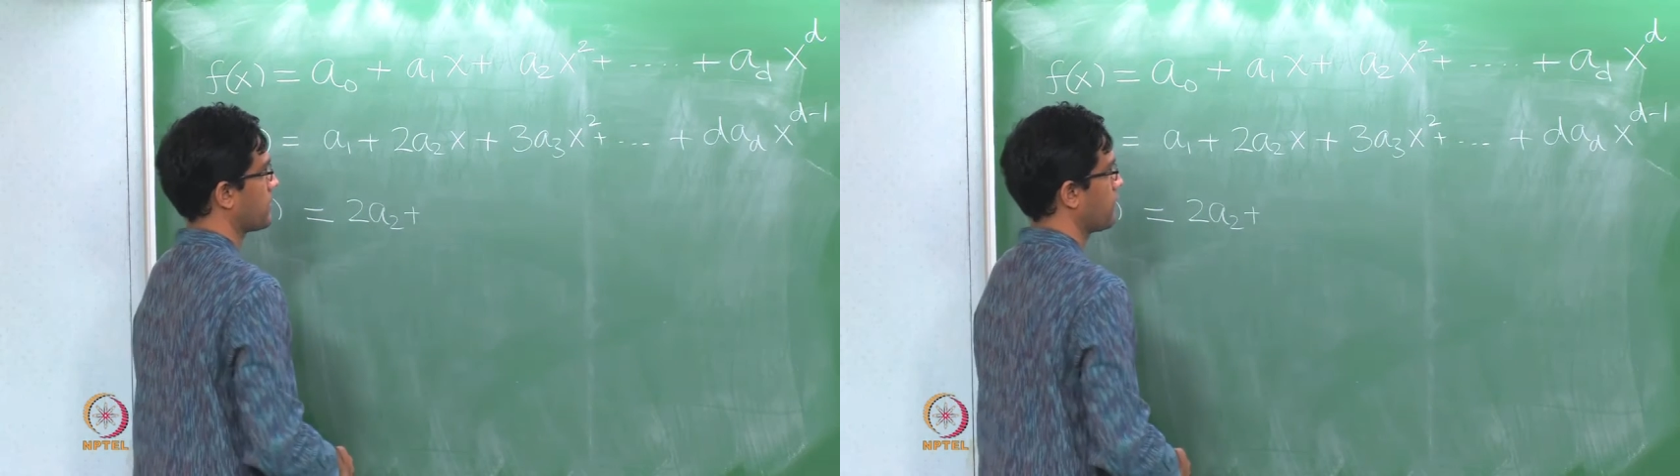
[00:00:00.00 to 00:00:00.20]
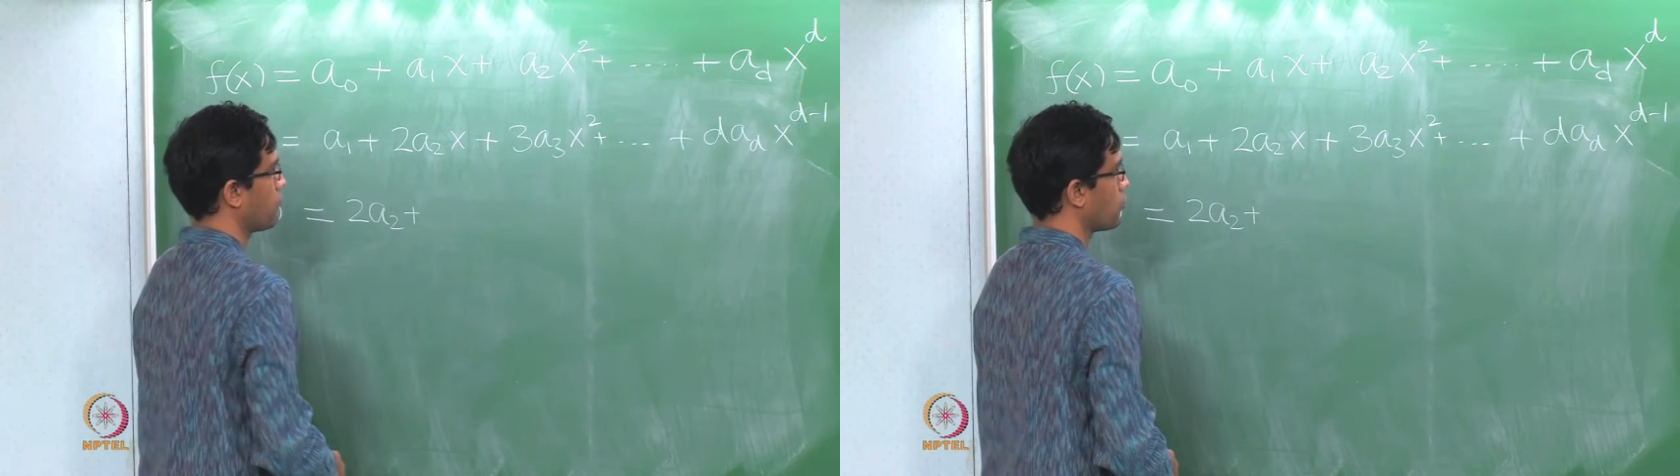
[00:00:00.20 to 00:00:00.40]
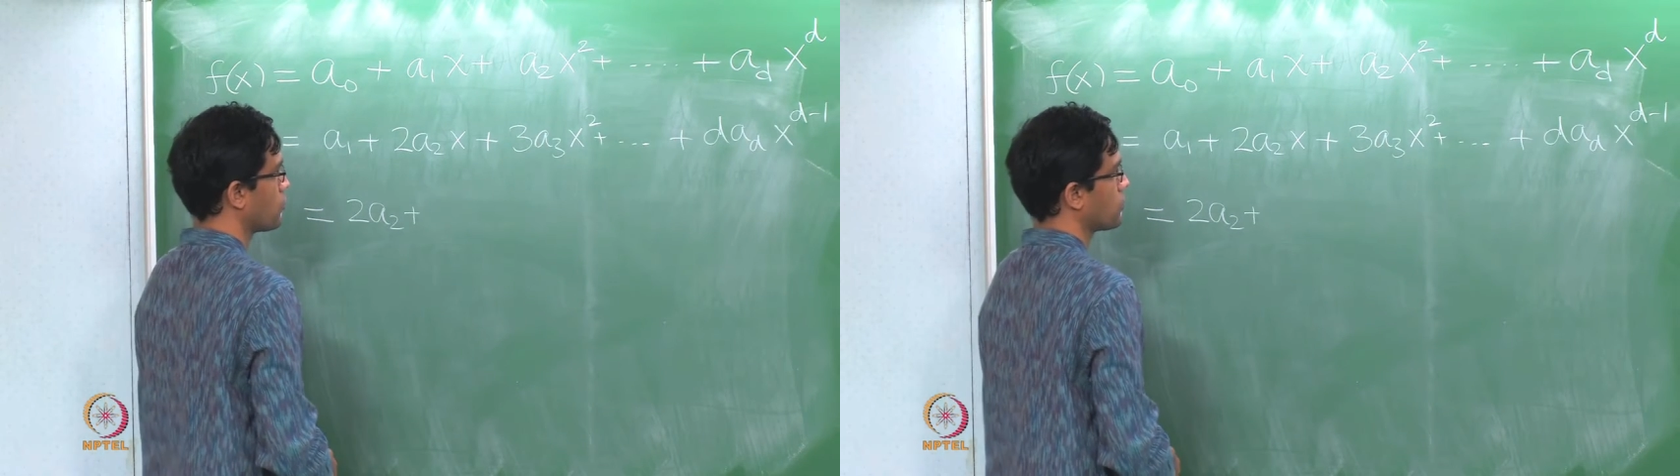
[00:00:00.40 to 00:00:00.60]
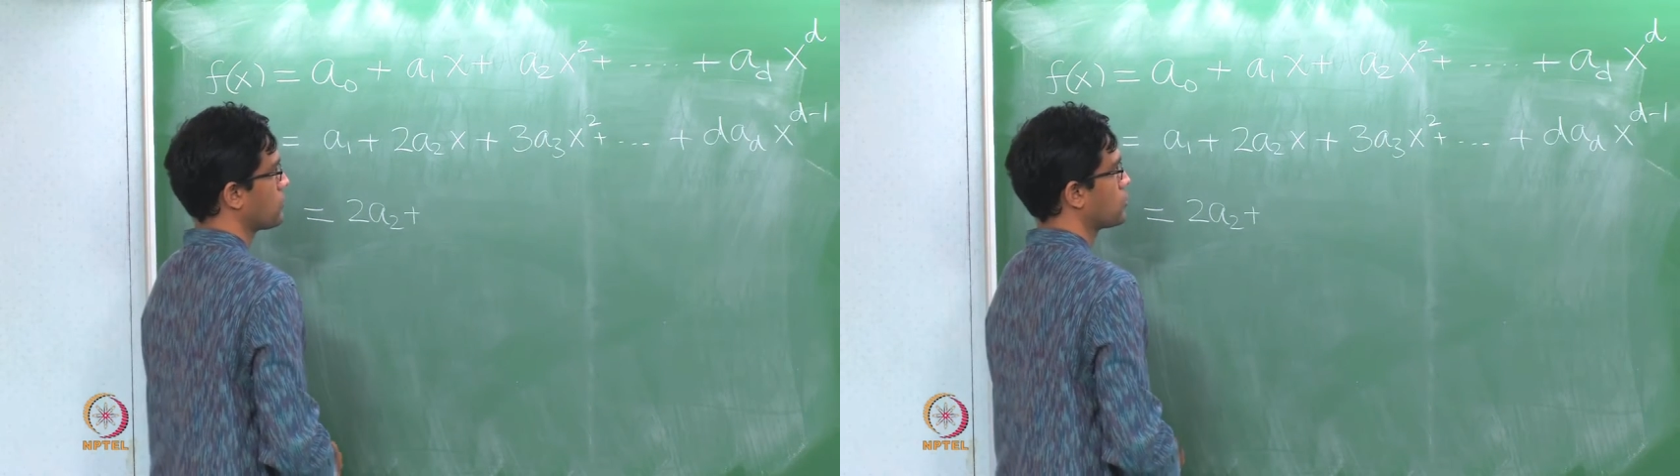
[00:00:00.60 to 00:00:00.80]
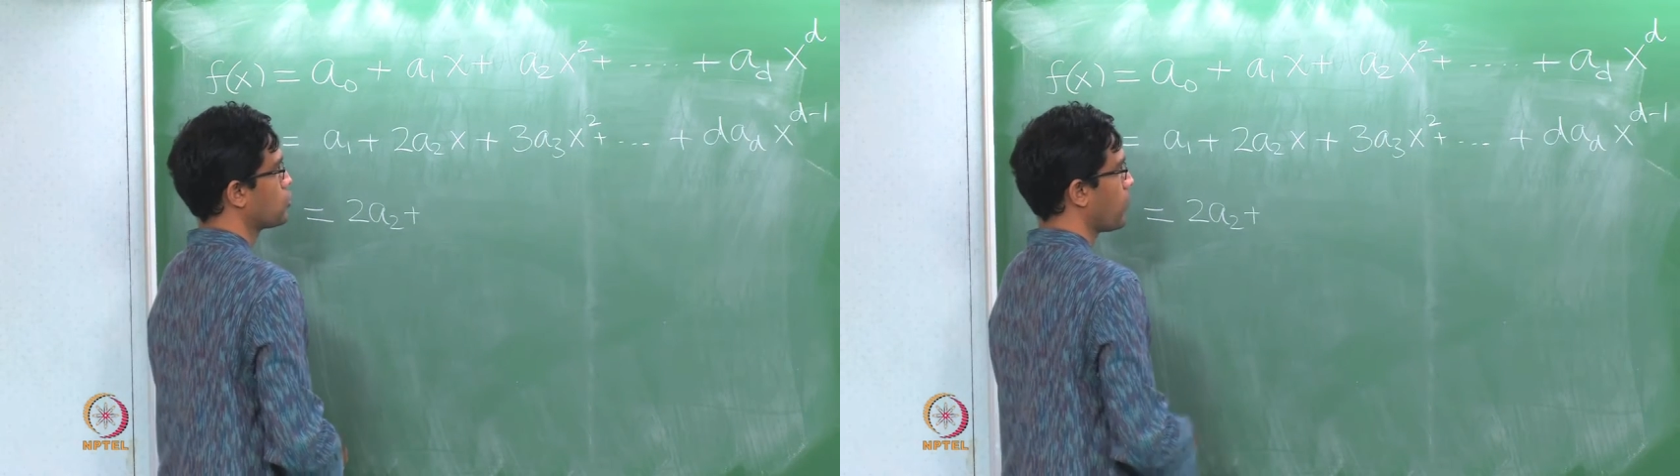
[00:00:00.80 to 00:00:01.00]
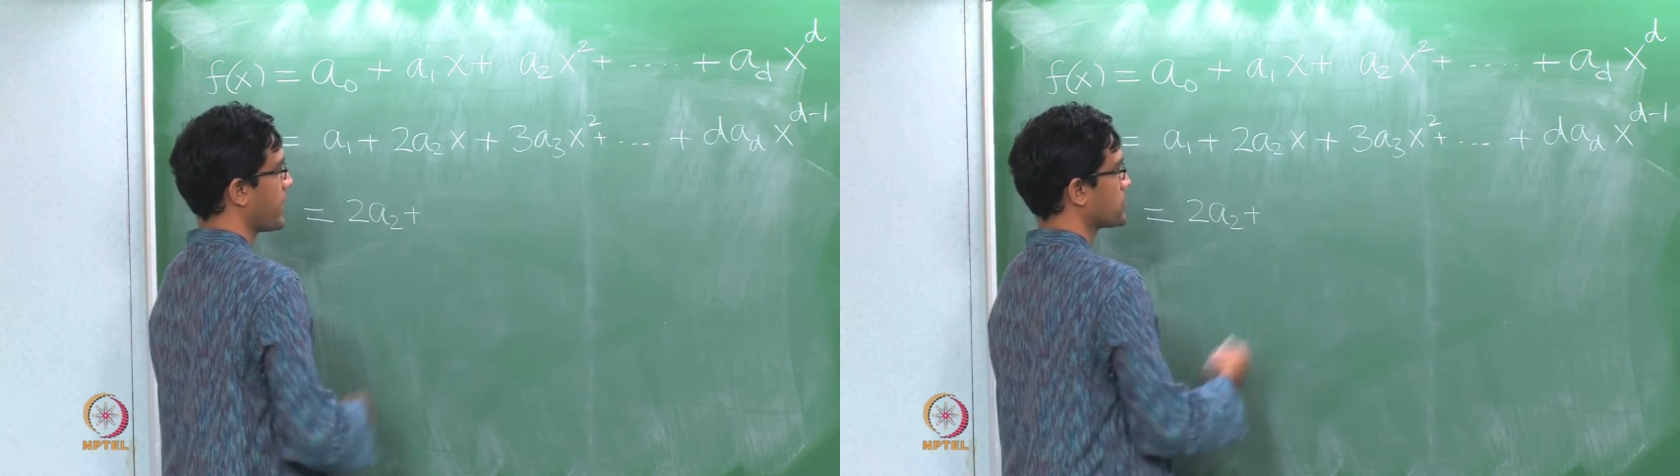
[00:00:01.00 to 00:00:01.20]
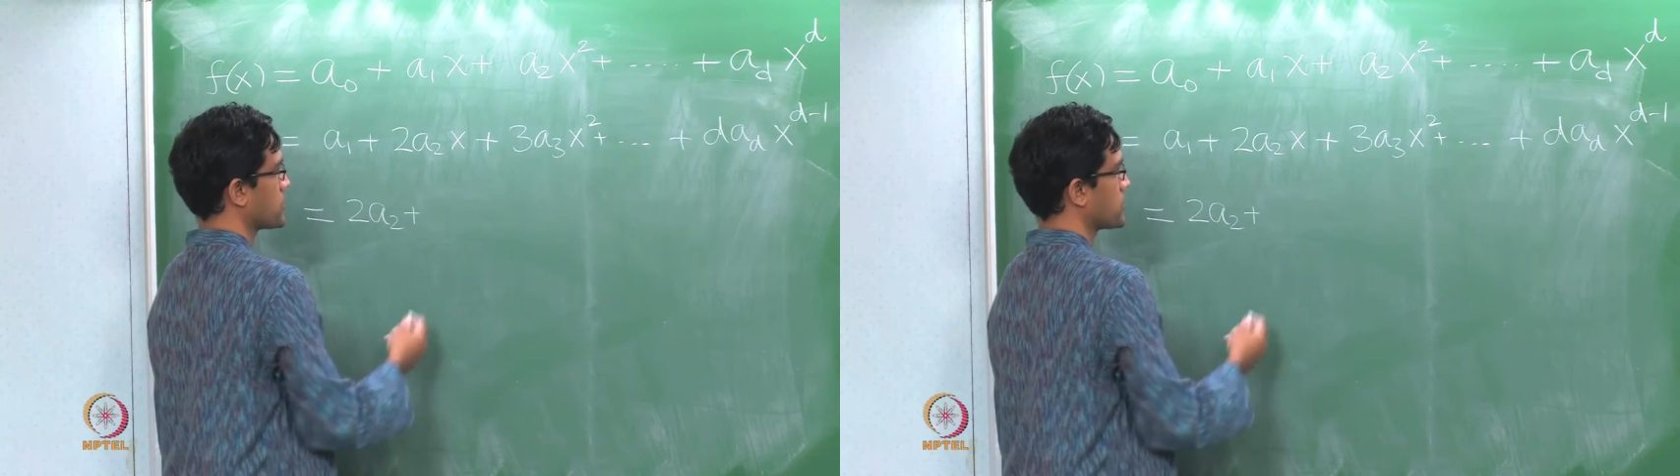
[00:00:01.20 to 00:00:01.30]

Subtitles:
give you 2x